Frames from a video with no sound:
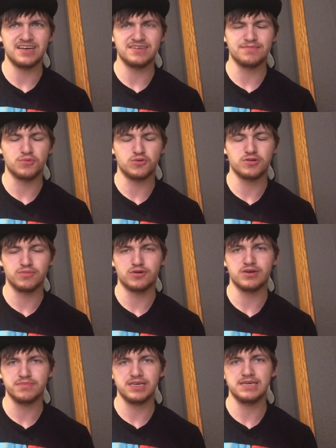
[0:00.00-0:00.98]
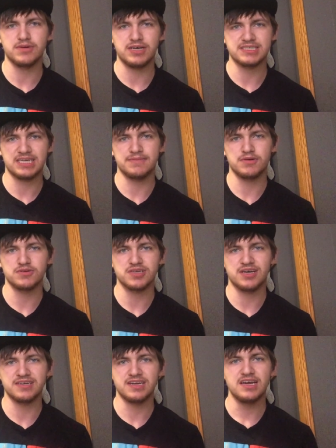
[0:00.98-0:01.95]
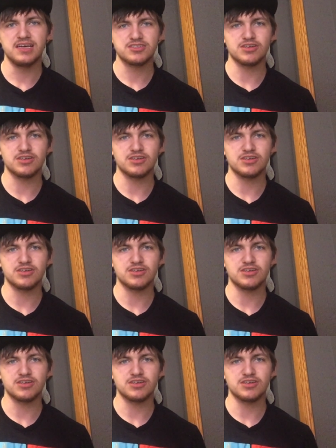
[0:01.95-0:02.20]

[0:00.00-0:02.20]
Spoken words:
gotten more and more unplayable as time goes on.